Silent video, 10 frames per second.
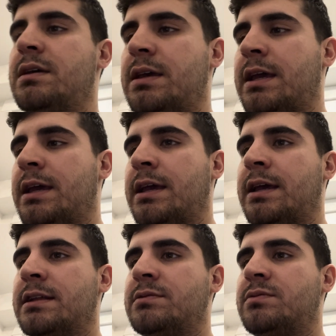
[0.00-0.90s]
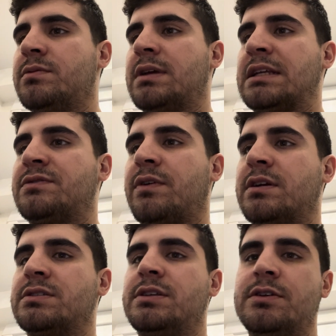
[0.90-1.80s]
and as far
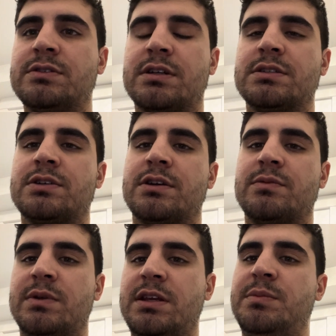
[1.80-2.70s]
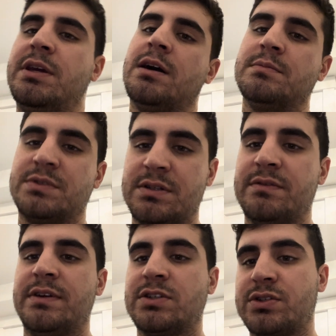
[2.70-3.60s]
as Leo's concerned, when he becomes
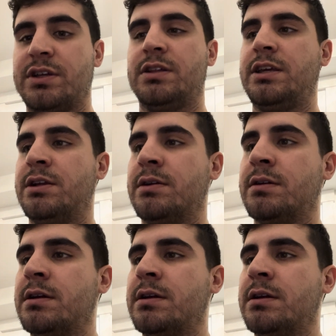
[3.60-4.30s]
eventually a leader,